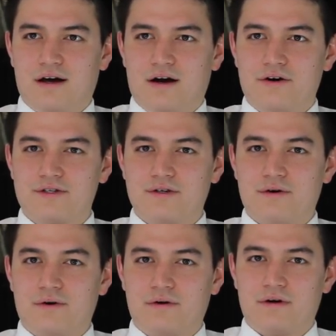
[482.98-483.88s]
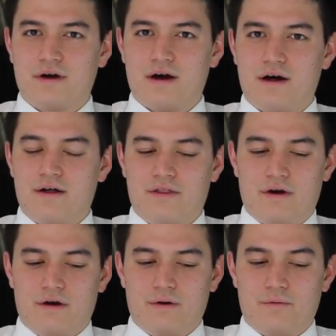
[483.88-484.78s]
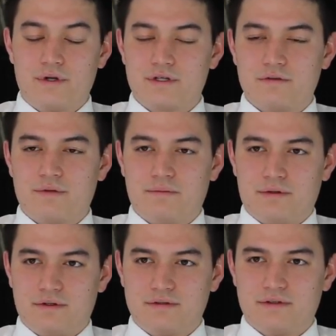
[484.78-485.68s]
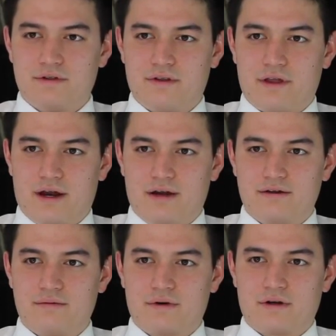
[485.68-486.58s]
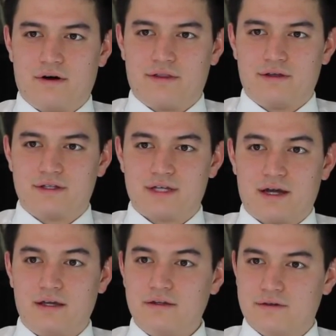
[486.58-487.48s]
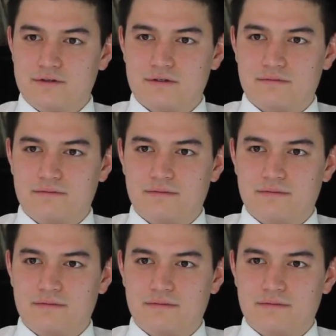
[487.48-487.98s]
Also, the original people there were called the Taínos.